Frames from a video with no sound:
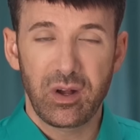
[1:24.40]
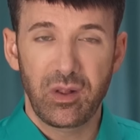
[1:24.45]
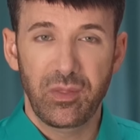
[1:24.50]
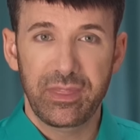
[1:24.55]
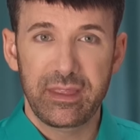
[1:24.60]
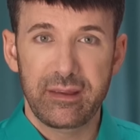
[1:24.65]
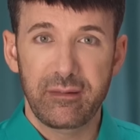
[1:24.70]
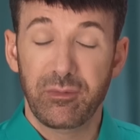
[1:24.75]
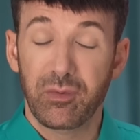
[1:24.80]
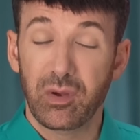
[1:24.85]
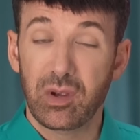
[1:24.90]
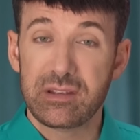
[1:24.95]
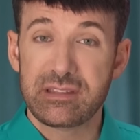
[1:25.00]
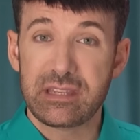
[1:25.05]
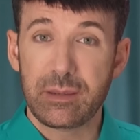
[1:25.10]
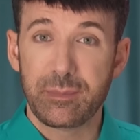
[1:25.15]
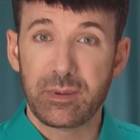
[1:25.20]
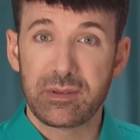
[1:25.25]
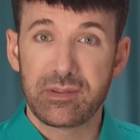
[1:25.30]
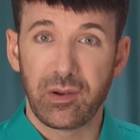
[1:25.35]
on the
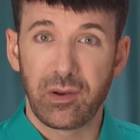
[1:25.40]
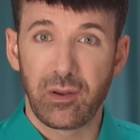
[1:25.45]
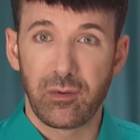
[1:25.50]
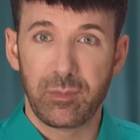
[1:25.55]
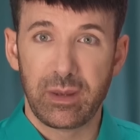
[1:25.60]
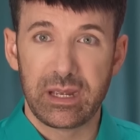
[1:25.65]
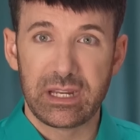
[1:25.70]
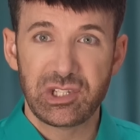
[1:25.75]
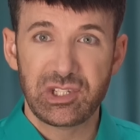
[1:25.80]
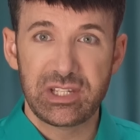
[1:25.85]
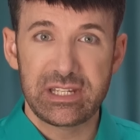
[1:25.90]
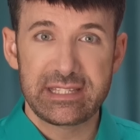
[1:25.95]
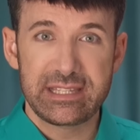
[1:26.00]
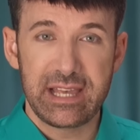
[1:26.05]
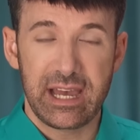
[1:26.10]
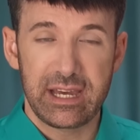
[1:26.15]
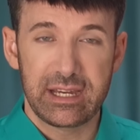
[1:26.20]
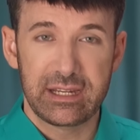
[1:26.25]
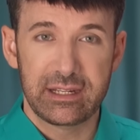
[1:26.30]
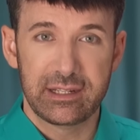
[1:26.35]
first episode of my
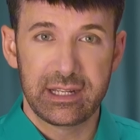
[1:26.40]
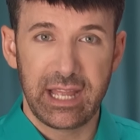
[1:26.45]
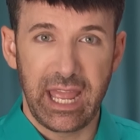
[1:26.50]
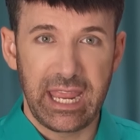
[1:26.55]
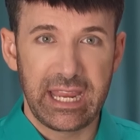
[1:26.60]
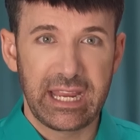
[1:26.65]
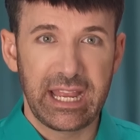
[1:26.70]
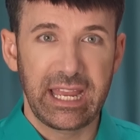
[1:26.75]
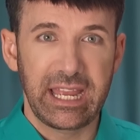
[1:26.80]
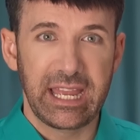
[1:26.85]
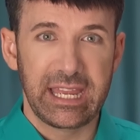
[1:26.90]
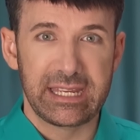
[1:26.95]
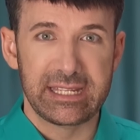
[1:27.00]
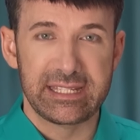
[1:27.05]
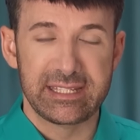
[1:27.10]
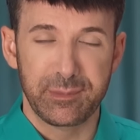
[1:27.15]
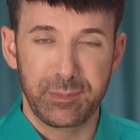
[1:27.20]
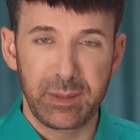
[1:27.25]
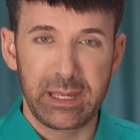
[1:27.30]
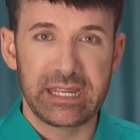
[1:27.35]
Xizang, aka
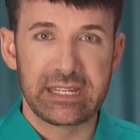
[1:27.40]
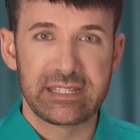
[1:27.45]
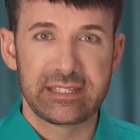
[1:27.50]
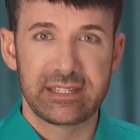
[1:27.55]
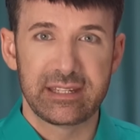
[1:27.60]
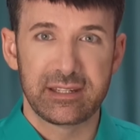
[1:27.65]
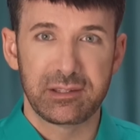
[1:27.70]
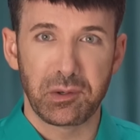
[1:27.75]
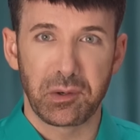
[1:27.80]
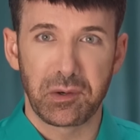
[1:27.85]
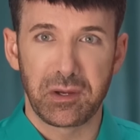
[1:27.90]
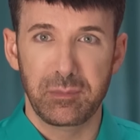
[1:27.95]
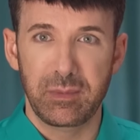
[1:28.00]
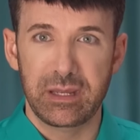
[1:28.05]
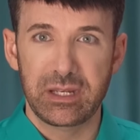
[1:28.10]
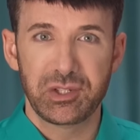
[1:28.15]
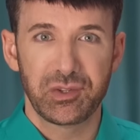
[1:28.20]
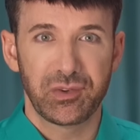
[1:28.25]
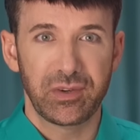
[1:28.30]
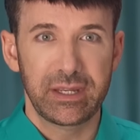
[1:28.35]
Tibet,
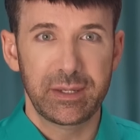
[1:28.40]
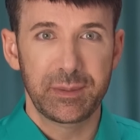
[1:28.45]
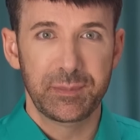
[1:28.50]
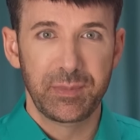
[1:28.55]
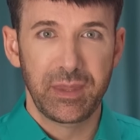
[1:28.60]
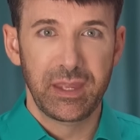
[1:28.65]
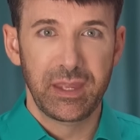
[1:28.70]
documentary,